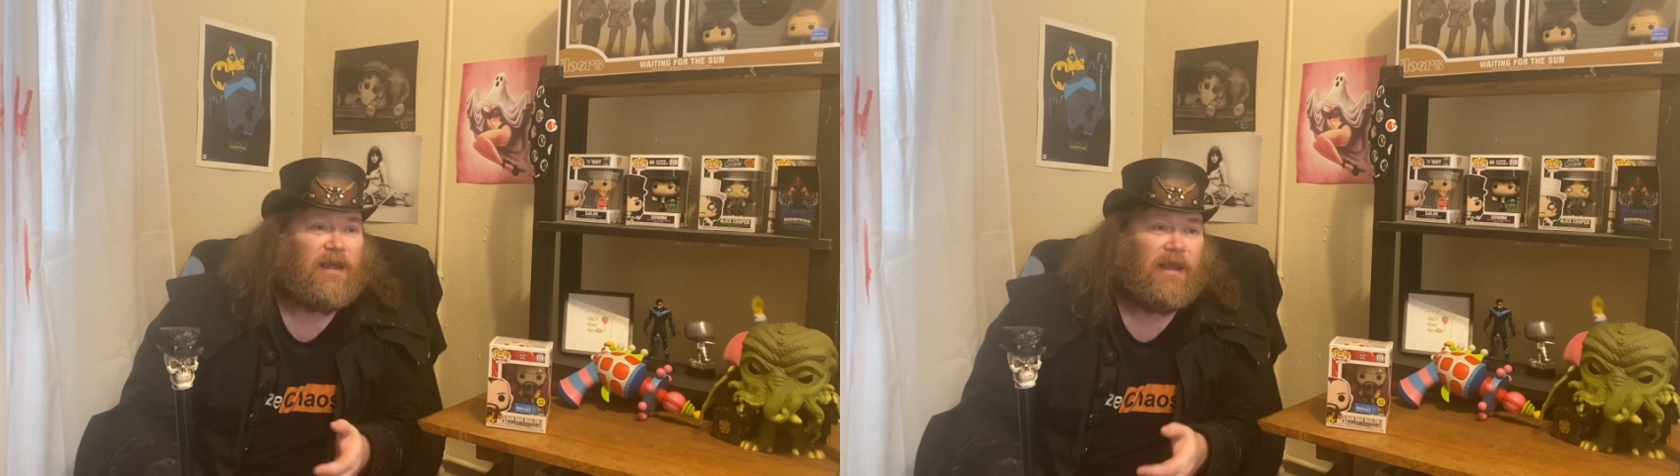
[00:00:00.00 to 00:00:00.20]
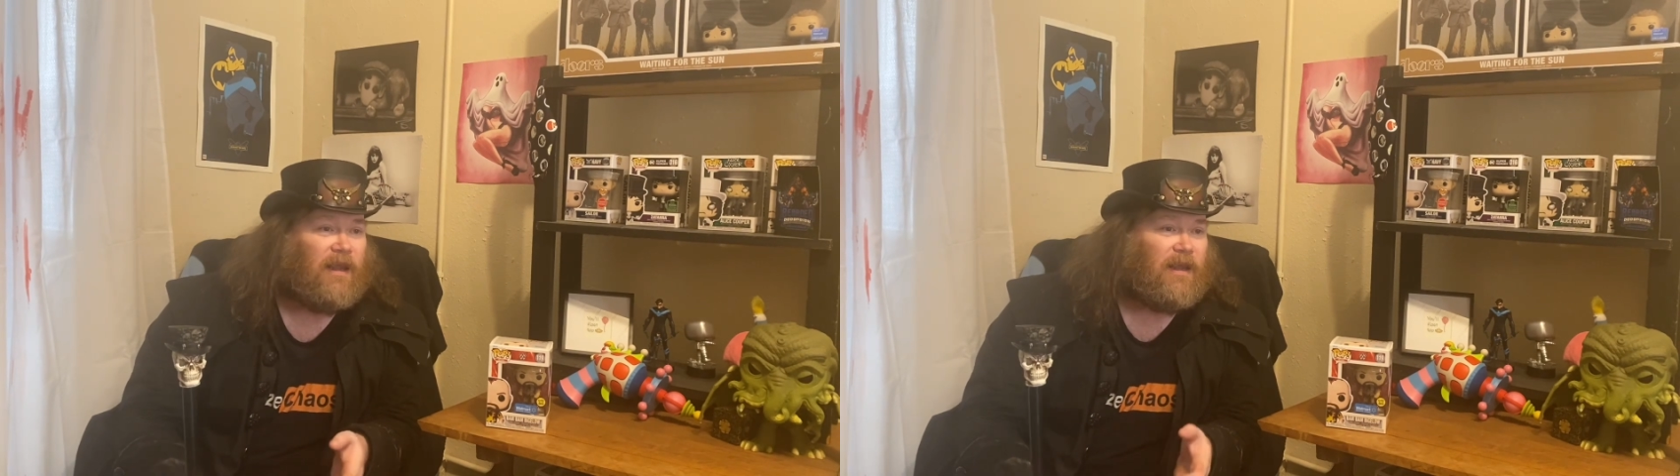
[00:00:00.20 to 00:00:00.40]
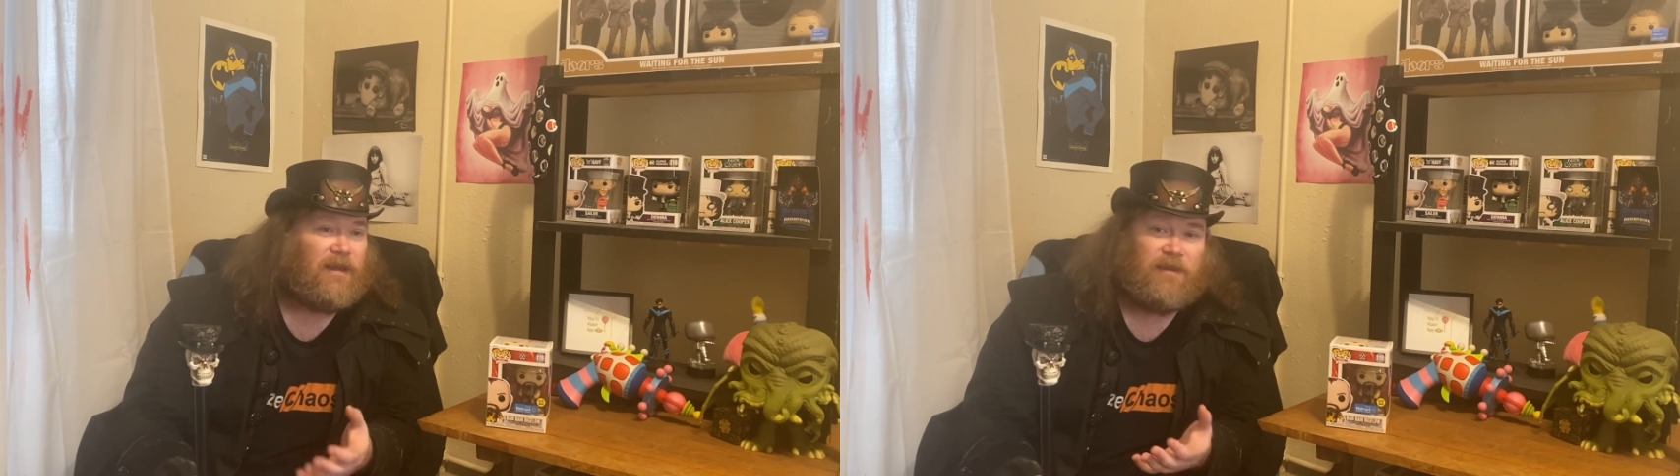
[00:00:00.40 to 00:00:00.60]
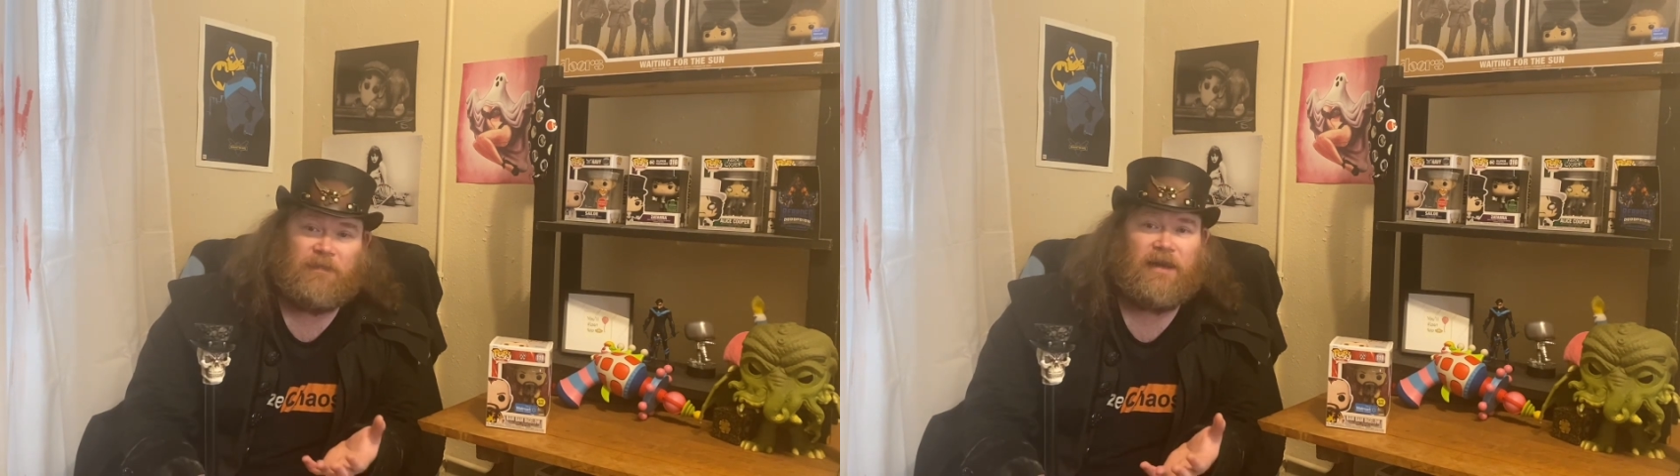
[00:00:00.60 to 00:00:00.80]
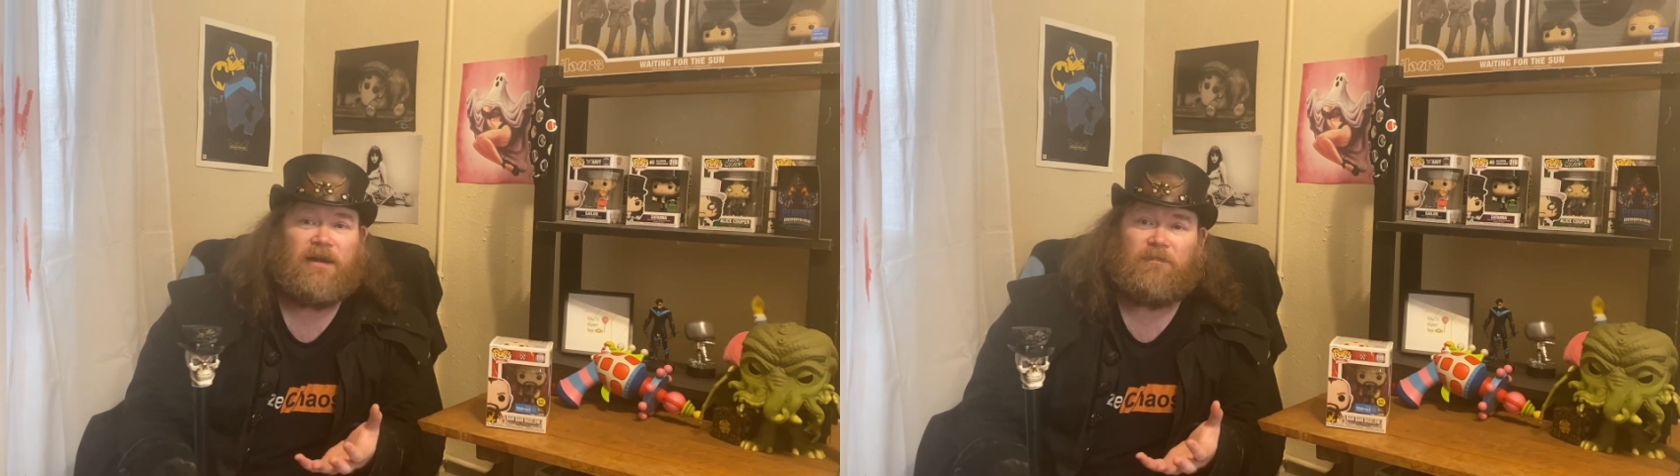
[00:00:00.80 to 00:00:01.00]
and he
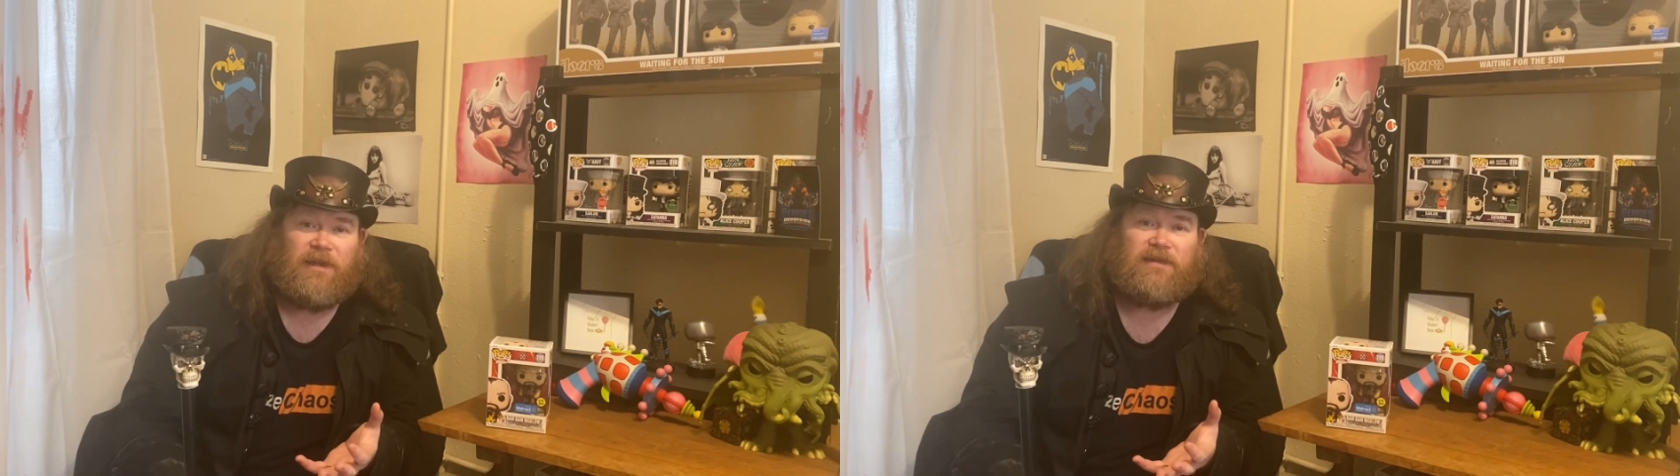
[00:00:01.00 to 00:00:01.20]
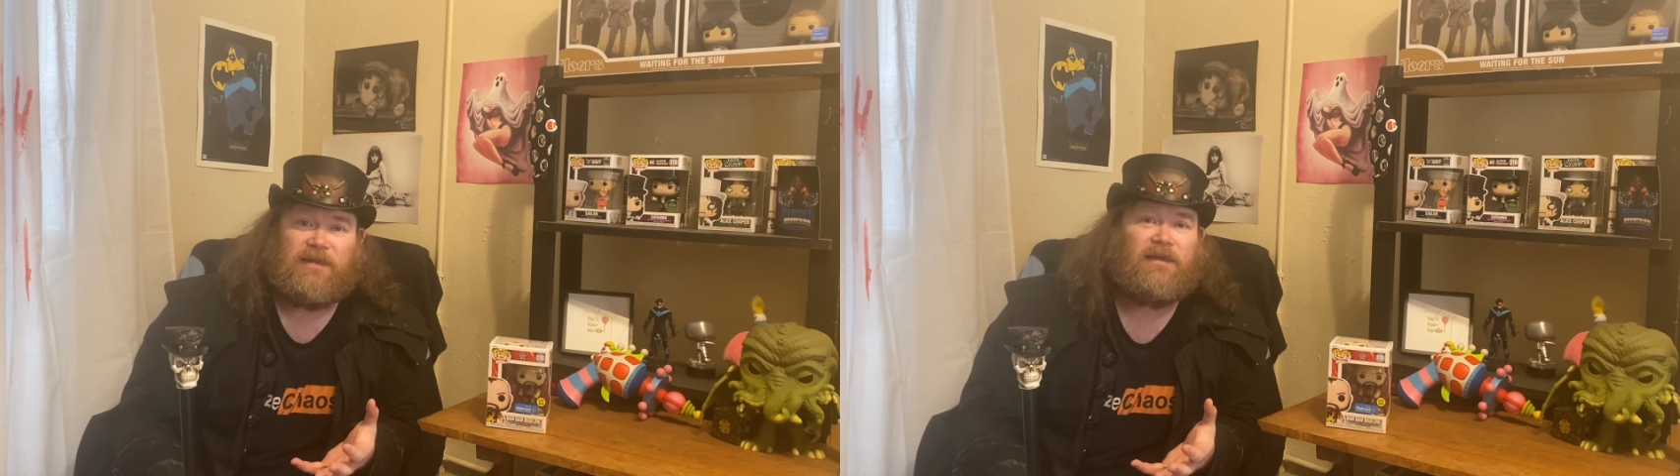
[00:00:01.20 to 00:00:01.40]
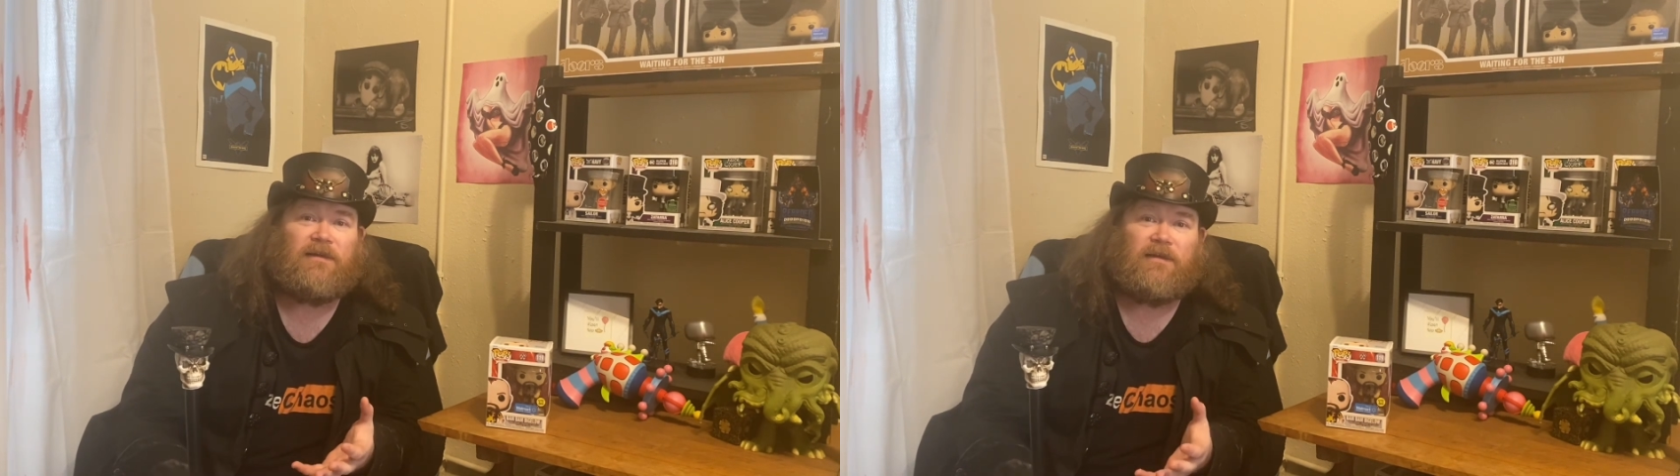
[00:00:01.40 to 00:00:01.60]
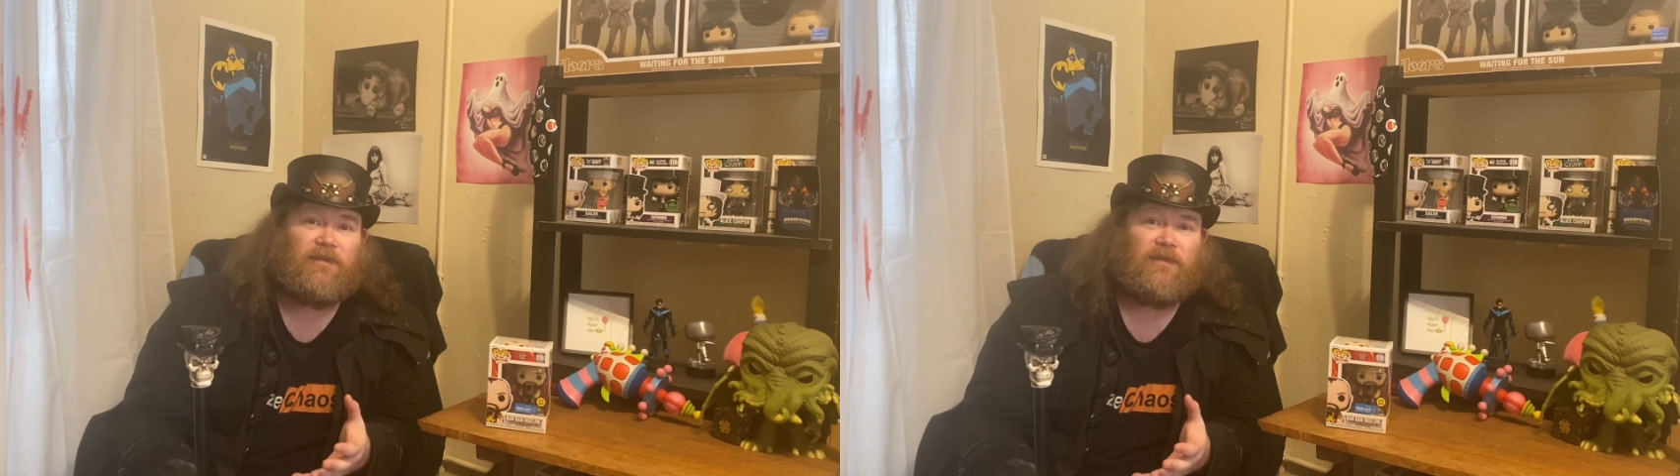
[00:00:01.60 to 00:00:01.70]
made it a big deal.